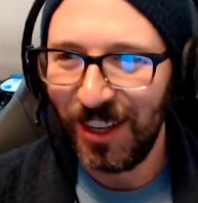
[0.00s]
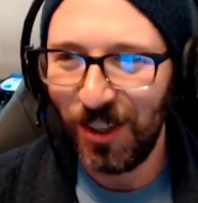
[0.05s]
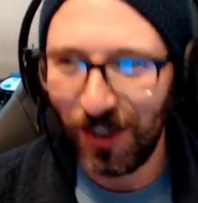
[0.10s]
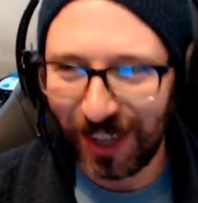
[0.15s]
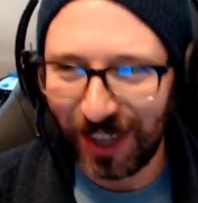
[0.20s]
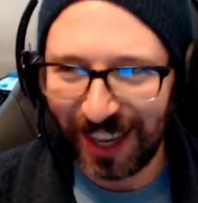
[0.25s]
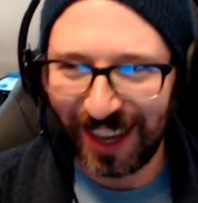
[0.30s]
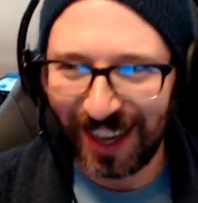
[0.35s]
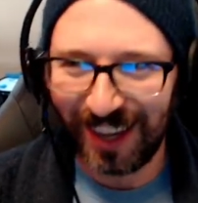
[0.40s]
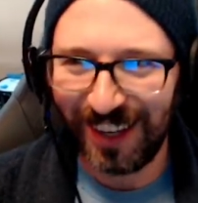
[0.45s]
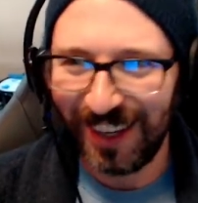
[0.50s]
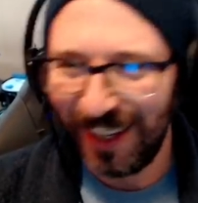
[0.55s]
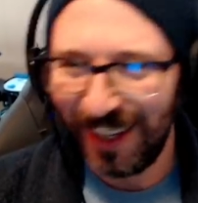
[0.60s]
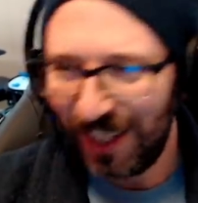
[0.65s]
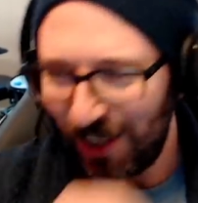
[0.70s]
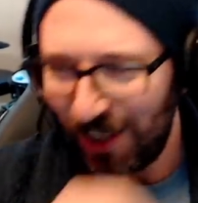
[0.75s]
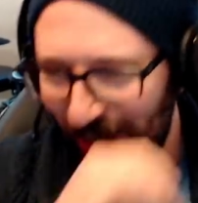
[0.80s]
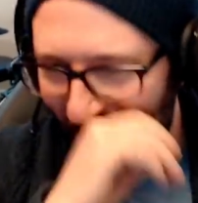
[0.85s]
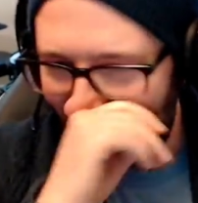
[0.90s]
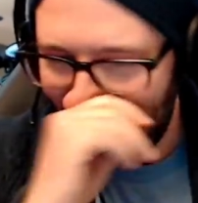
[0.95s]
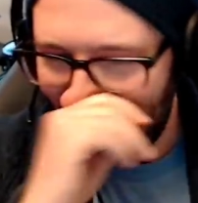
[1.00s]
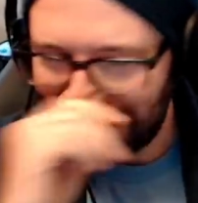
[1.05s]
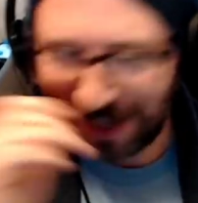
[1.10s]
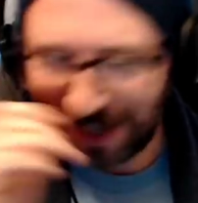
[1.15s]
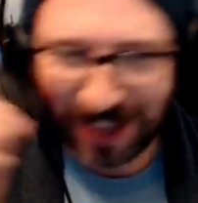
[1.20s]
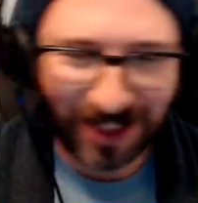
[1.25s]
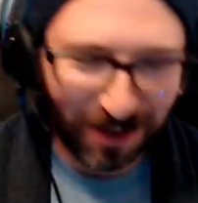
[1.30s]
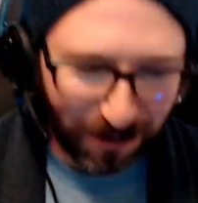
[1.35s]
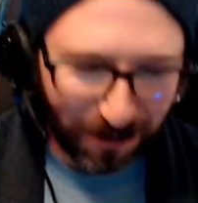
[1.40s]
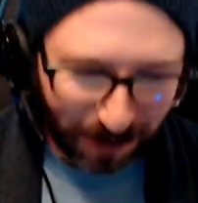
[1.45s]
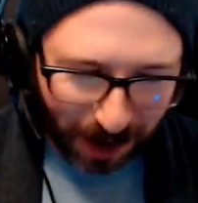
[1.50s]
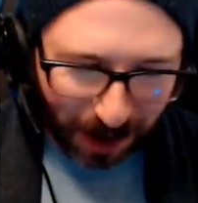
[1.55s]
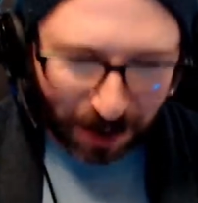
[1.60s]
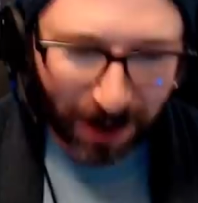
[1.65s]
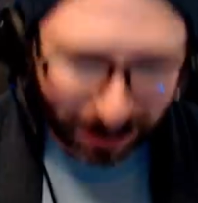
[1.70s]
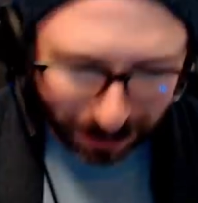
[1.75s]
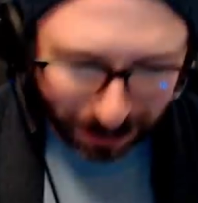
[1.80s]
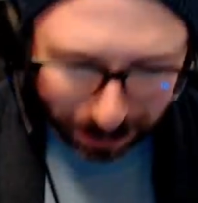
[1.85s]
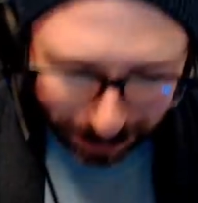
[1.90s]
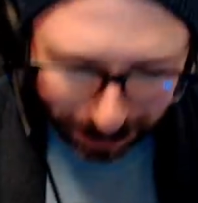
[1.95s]
you can't you have to at the bare
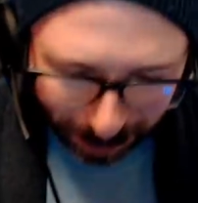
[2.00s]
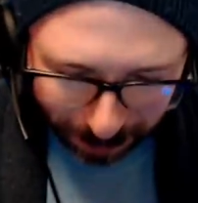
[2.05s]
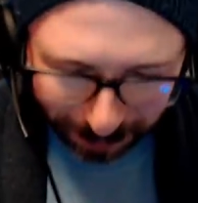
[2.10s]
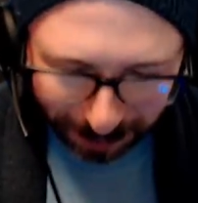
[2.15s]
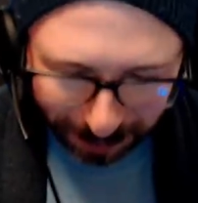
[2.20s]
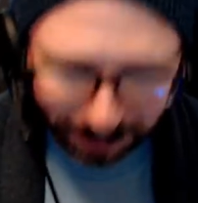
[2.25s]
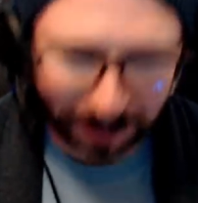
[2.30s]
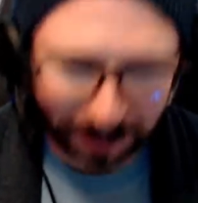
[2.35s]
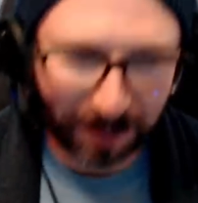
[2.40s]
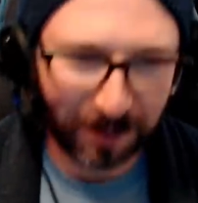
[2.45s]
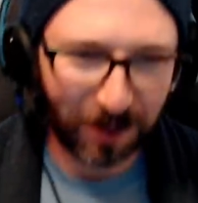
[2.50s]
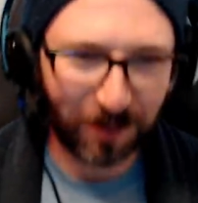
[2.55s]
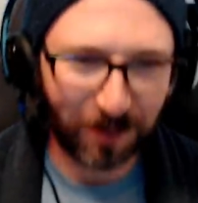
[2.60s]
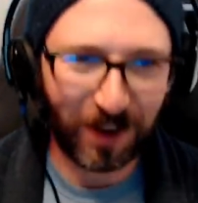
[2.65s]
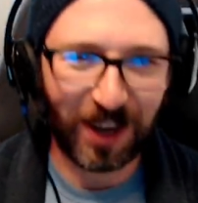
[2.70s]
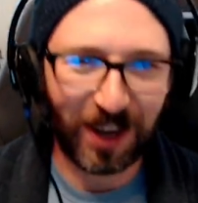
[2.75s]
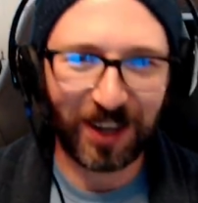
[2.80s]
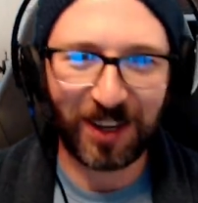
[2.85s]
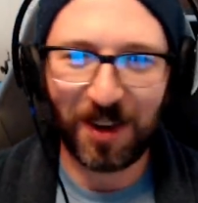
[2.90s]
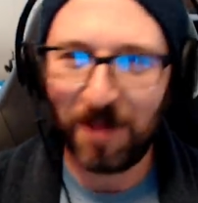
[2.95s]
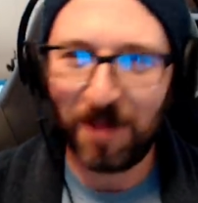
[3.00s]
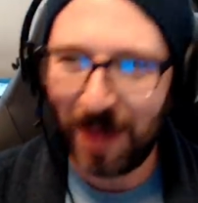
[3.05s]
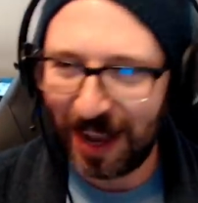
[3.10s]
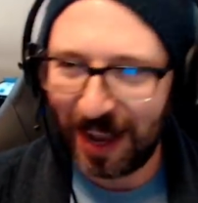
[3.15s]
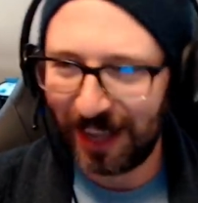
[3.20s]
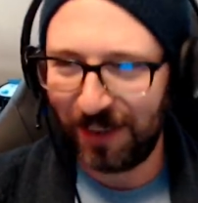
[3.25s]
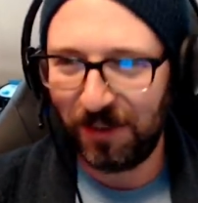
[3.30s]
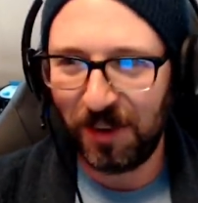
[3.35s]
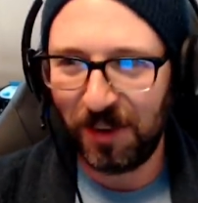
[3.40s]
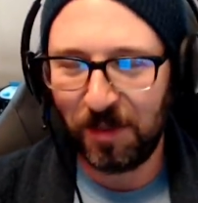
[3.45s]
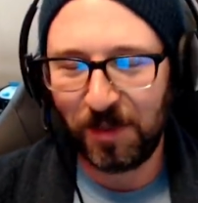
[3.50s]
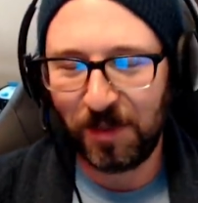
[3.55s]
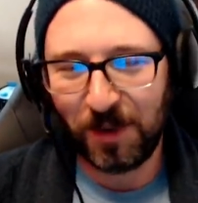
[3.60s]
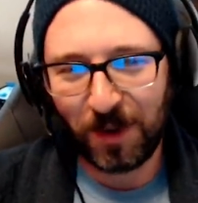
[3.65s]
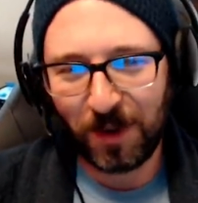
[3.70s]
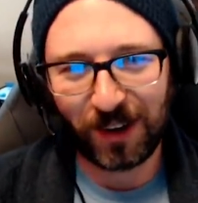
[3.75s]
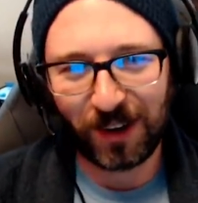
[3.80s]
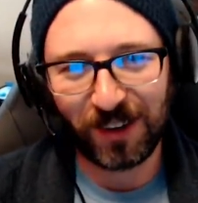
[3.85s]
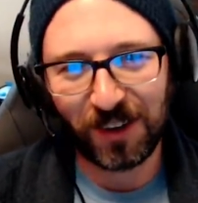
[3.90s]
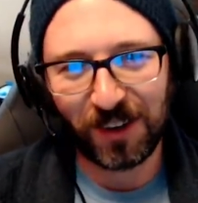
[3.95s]
at the bare minimum you've got to come back and flip the
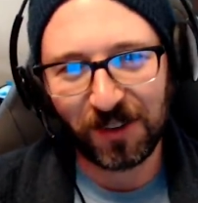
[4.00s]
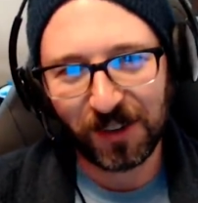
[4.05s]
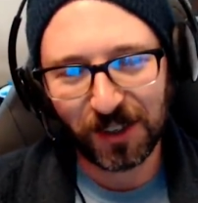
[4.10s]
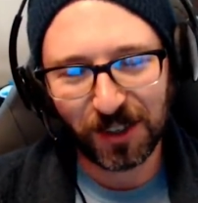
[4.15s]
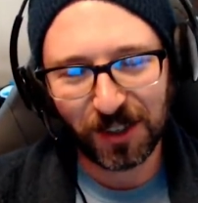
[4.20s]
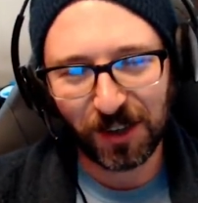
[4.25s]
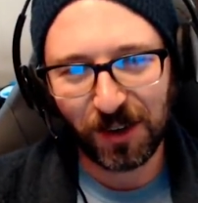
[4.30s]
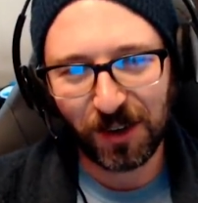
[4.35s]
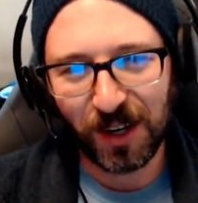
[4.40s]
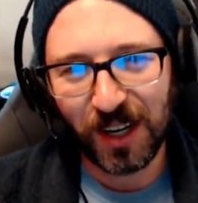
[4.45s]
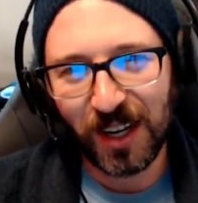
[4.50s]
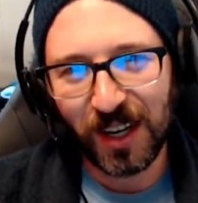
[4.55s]
record over so